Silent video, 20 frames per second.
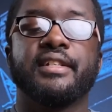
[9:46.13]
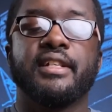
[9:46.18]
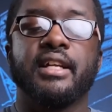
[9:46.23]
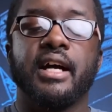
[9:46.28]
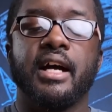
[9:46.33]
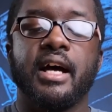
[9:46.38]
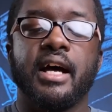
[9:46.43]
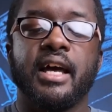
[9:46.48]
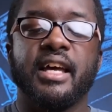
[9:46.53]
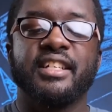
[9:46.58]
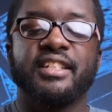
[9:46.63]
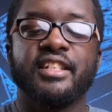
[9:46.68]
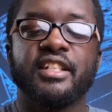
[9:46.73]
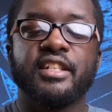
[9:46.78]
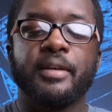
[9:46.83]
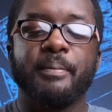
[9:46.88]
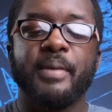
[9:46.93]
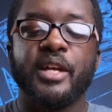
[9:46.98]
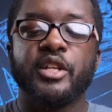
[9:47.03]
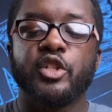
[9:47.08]
a
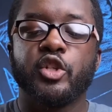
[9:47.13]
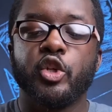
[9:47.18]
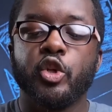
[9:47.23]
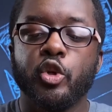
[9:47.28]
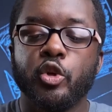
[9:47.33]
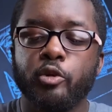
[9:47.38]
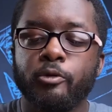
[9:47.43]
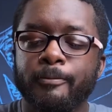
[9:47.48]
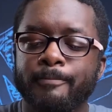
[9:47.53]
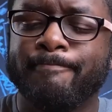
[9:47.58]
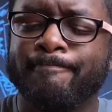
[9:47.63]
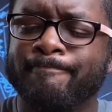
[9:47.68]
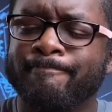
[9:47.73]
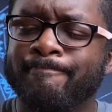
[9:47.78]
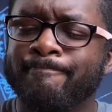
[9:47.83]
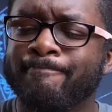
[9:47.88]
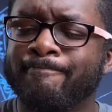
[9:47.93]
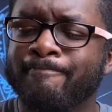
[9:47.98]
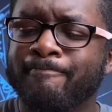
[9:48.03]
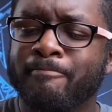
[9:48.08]
bit too
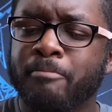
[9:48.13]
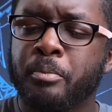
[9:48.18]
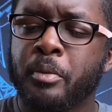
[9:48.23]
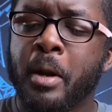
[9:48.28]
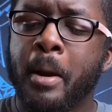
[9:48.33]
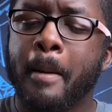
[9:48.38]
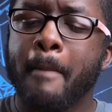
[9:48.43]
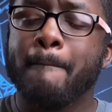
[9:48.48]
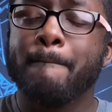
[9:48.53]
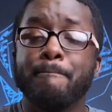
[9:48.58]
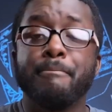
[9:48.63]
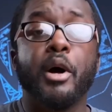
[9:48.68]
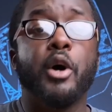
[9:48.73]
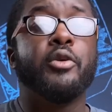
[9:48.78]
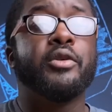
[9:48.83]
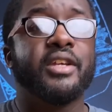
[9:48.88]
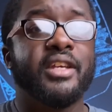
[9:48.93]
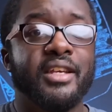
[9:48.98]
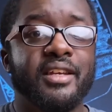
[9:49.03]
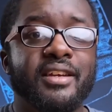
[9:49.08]

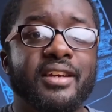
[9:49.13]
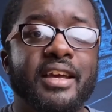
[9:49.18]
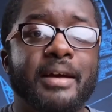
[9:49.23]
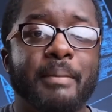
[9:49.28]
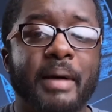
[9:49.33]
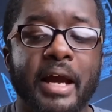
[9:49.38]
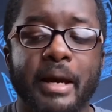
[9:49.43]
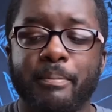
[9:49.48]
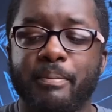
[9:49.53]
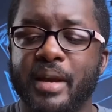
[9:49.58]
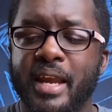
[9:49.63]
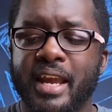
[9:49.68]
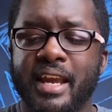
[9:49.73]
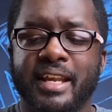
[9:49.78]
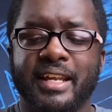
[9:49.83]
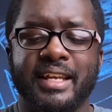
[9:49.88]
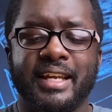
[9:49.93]
bulky in my opinion.